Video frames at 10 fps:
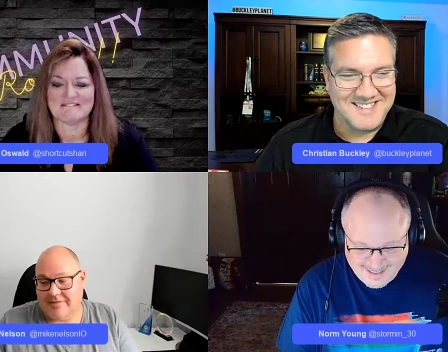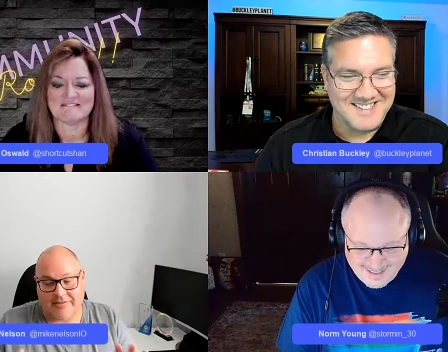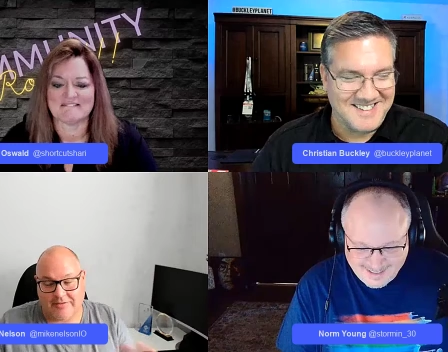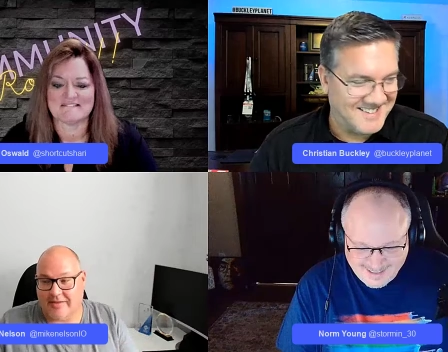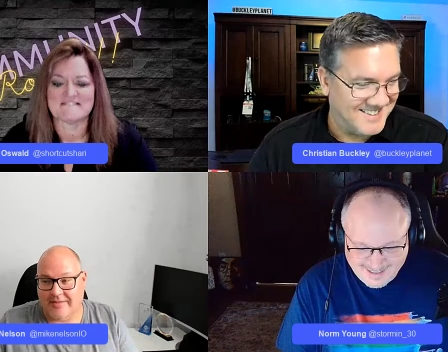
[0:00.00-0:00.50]

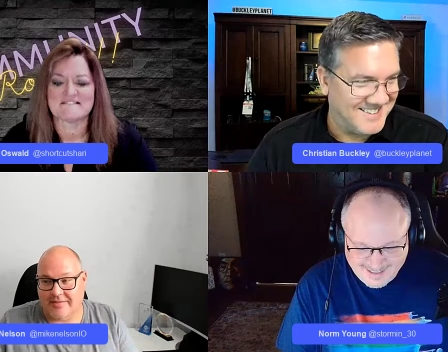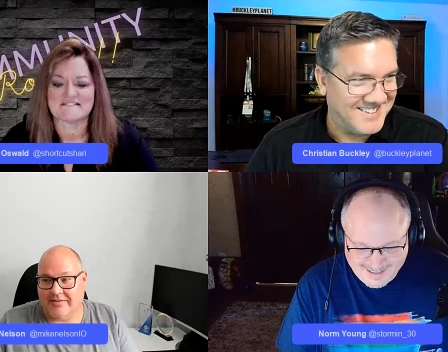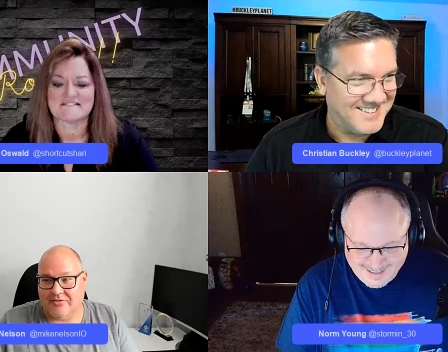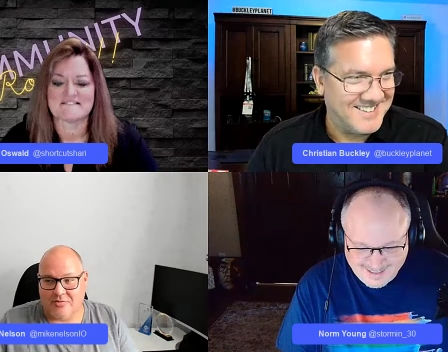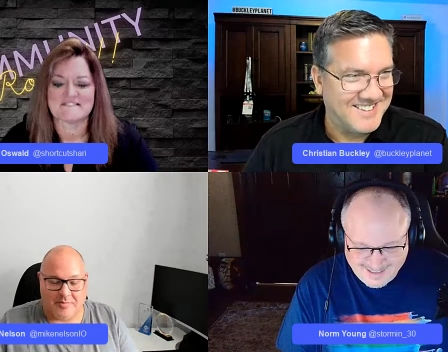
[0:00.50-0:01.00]
Speaker 1: That I
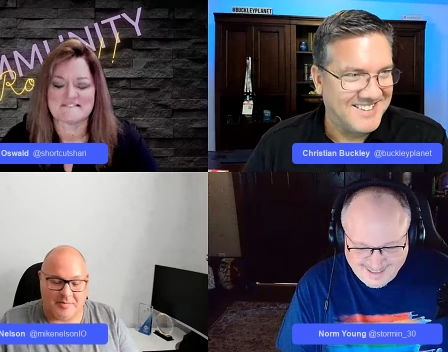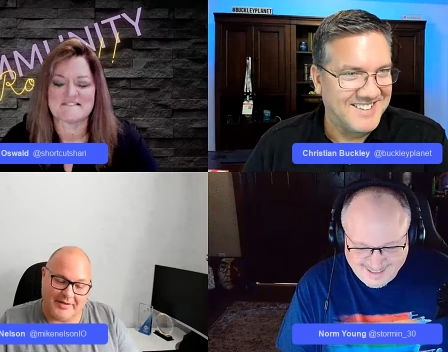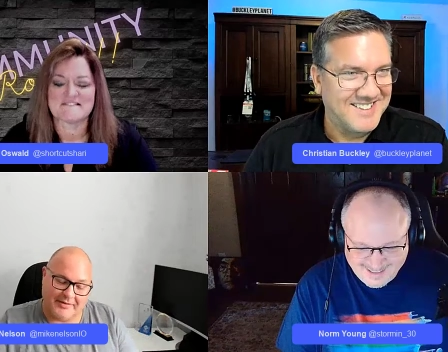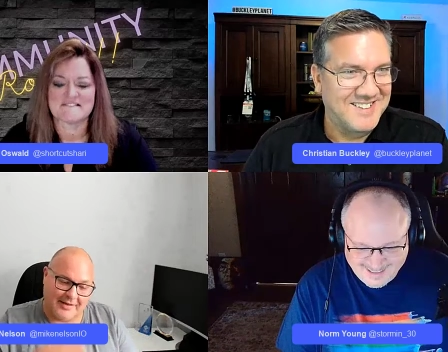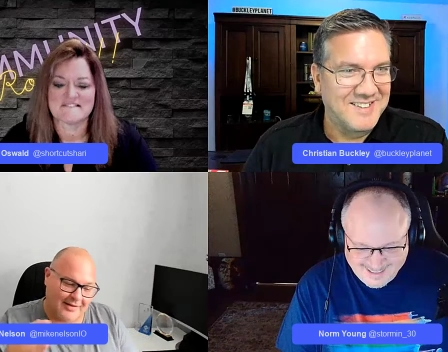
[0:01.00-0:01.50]
think that's
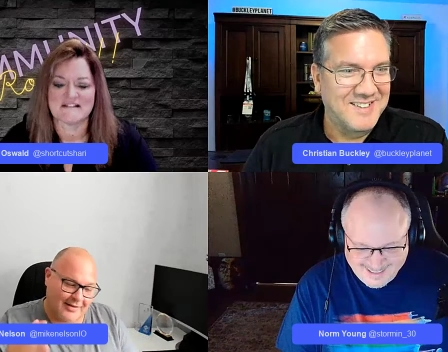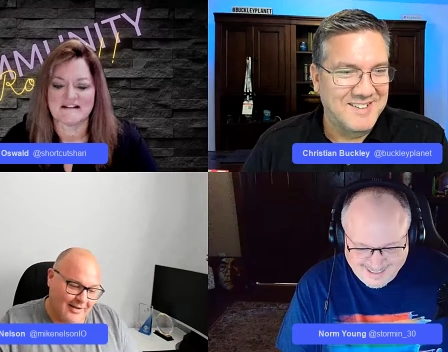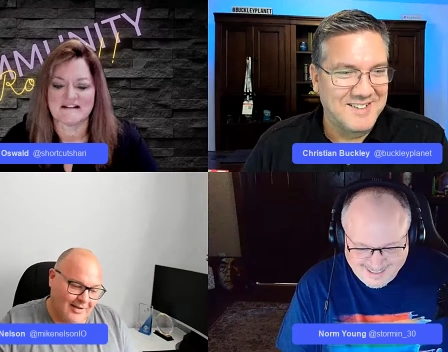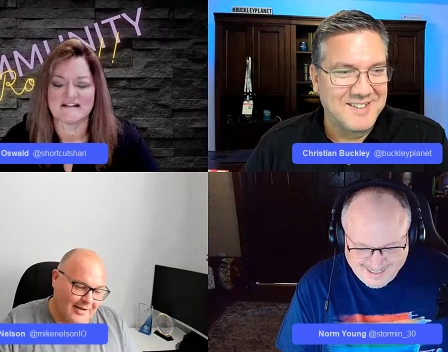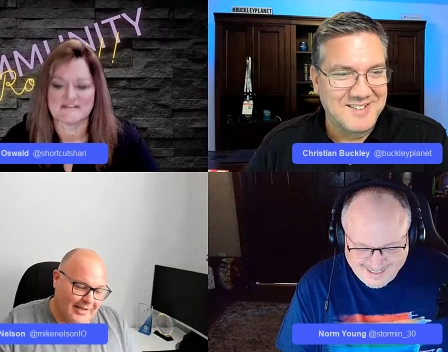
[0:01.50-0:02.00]
normal because
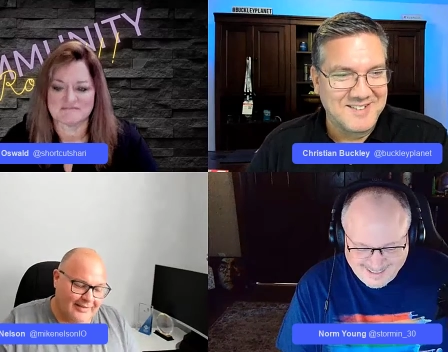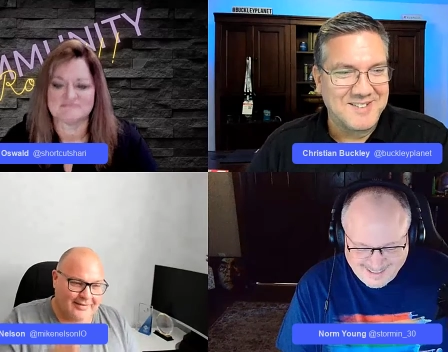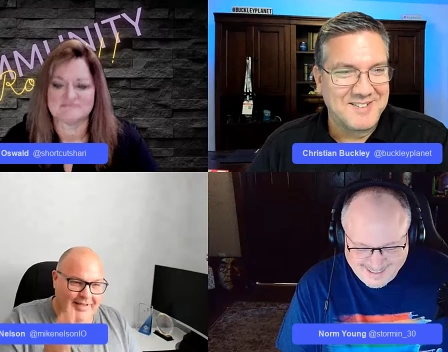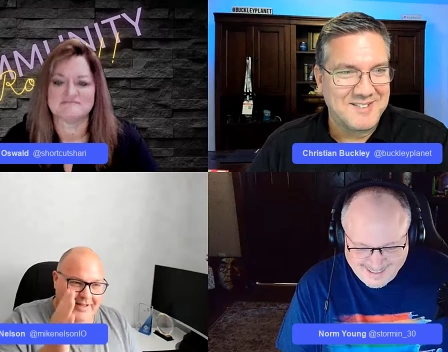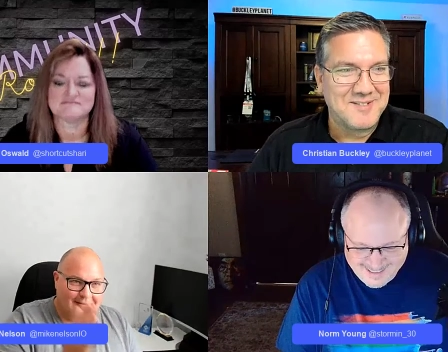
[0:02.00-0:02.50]
that
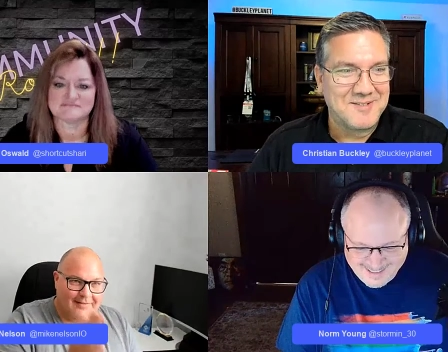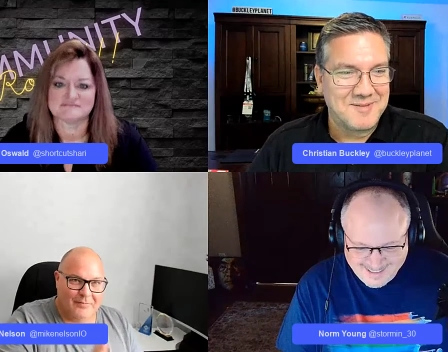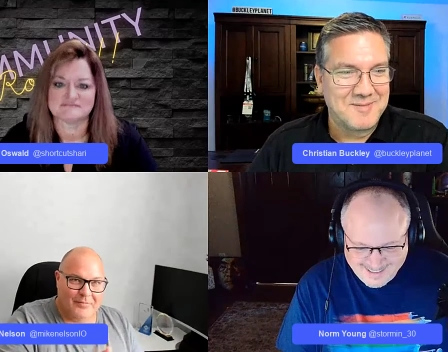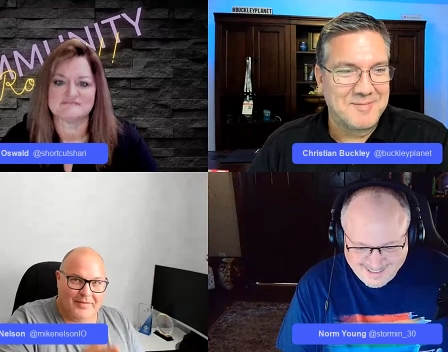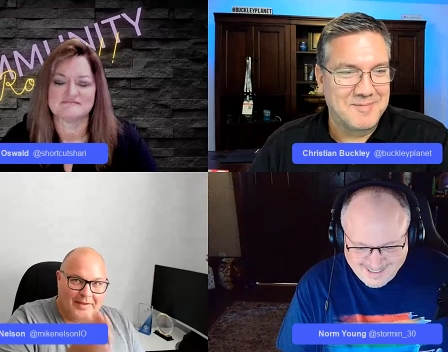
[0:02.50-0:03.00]
it's
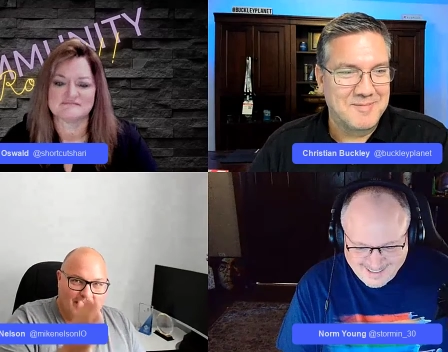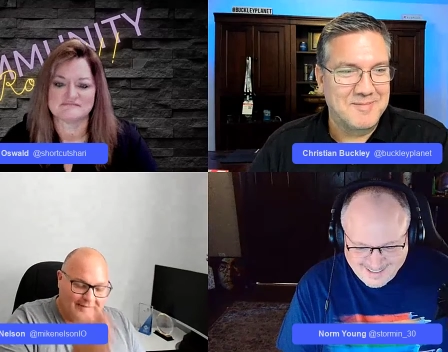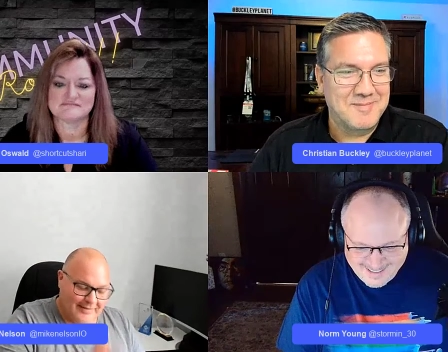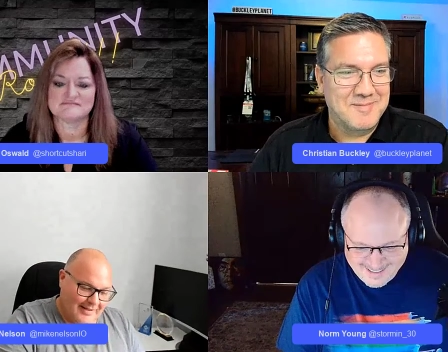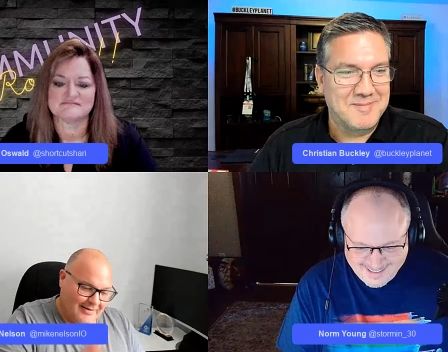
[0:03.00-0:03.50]
that
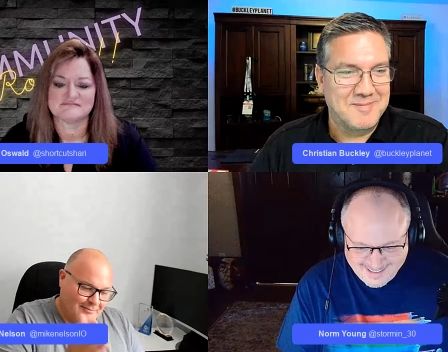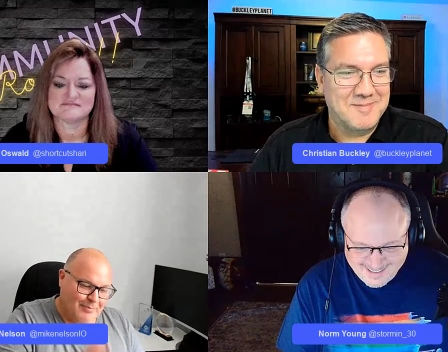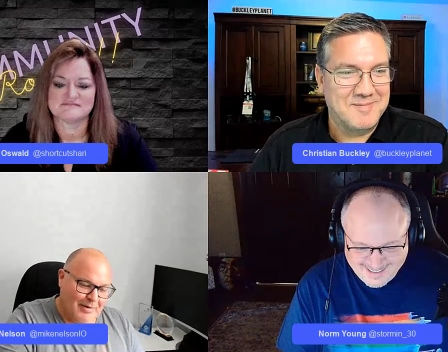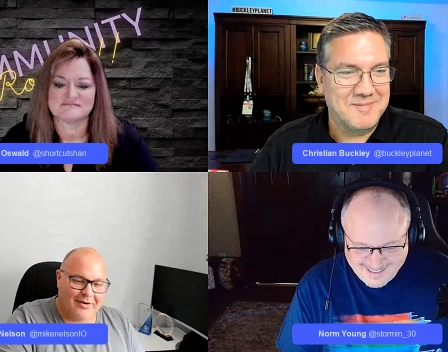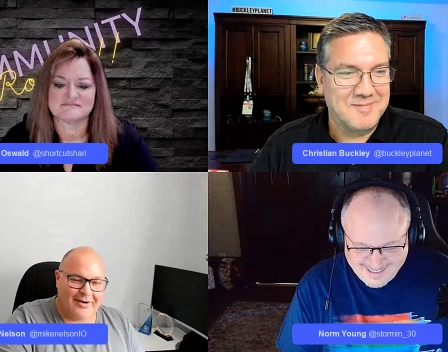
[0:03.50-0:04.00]
it's
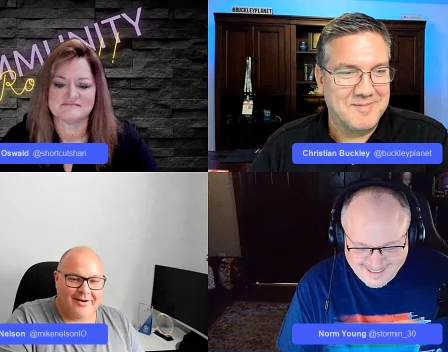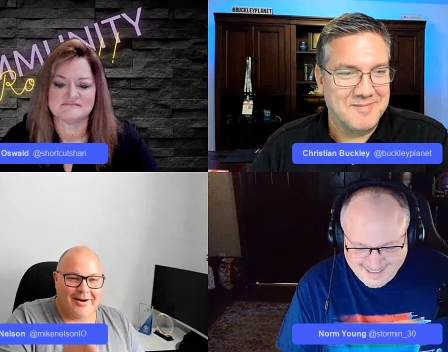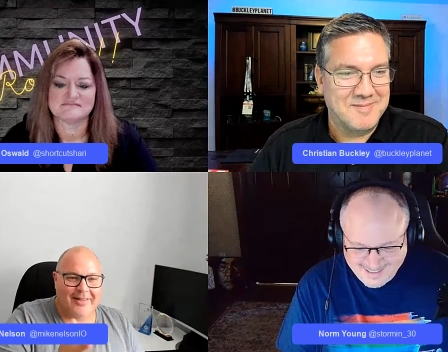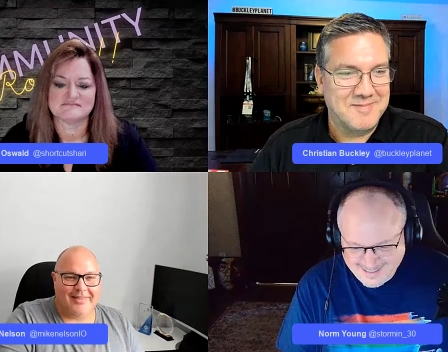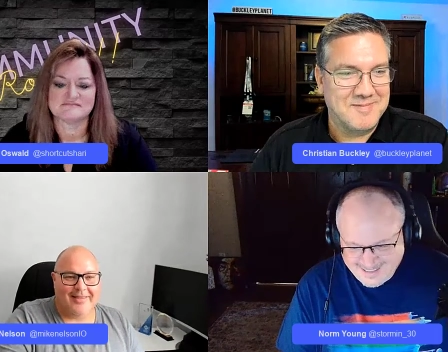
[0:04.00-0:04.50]
that
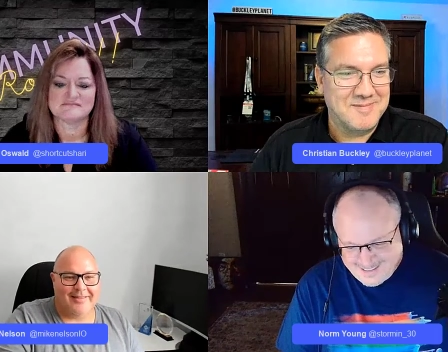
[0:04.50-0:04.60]
barrier I